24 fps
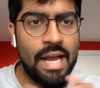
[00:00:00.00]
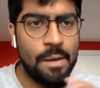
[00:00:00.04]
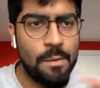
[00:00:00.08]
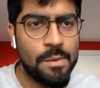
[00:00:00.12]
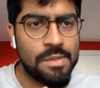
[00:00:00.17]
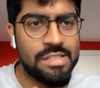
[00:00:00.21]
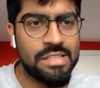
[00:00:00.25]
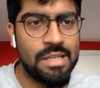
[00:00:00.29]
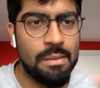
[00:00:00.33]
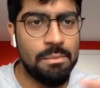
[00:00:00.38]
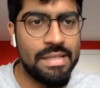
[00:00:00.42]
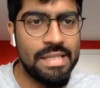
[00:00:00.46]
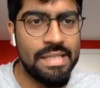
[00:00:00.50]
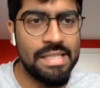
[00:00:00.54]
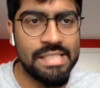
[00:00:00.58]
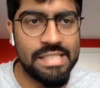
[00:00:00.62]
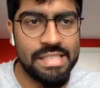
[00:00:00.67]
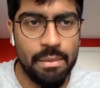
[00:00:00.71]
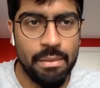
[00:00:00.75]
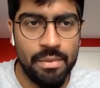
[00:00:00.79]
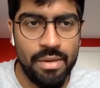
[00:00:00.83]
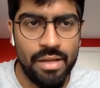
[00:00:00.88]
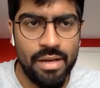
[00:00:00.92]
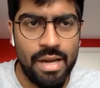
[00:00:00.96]
that was
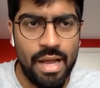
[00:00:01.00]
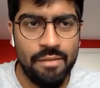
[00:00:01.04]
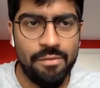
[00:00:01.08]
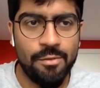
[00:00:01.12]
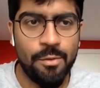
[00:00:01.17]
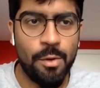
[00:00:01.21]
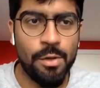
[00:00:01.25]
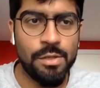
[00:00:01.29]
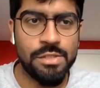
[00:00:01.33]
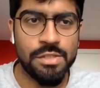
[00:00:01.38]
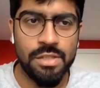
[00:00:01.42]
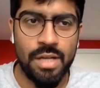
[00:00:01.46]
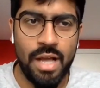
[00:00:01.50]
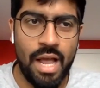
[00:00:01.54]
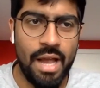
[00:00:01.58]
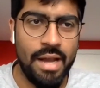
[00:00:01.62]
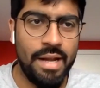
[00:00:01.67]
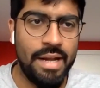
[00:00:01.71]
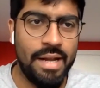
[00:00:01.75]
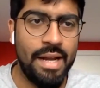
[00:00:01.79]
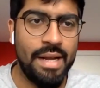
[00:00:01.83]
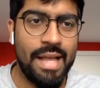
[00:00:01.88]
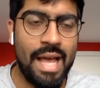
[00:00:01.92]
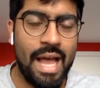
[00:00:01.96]
something similar. Of course,
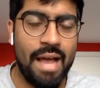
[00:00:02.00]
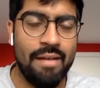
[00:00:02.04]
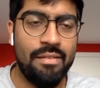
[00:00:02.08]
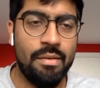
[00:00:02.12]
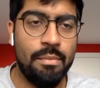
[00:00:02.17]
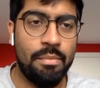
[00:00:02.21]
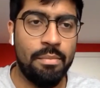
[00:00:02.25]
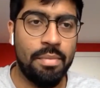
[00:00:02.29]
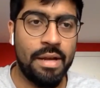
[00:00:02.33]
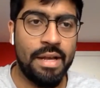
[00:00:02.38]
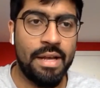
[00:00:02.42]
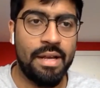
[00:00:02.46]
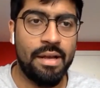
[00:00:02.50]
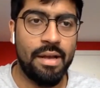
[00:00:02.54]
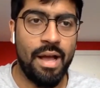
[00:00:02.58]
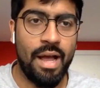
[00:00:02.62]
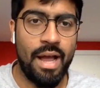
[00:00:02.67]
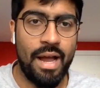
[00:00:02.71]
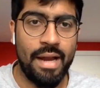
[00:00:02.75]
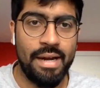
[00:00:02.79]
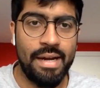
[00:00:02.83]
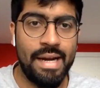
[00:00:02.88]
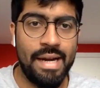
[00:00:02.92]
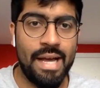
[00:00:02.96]
I didn't have
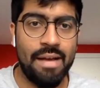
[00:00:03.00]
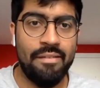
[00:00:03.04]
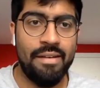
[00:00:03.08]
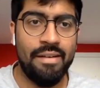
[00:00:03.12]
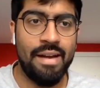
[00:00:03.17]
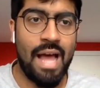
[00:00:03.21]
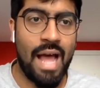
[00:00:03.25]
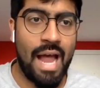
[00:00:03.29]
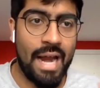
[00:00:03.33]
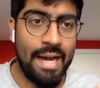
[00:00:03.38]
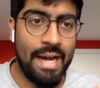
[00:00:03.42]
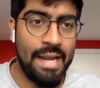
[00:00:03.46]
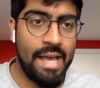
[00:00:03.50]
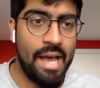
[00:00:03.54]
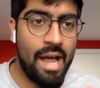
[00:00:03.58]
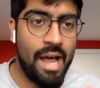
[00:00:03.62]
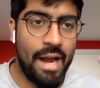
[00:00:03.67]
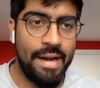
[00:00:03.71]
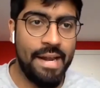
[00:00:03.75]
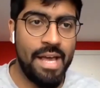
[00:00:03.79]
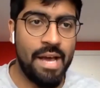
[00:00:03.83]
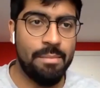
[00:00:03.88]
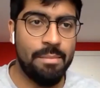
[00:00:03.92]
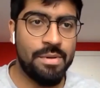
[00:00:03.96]
an
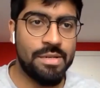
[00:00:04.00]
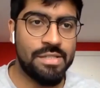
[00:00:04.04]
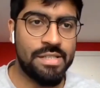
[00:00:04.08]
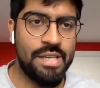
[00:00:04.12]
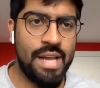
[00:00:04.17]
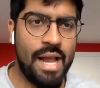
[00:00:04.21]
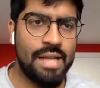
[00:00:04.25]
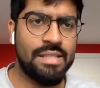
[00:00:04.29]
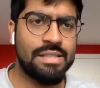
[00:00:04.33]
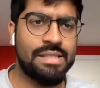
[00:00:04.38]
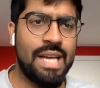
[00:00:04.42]
idea per se.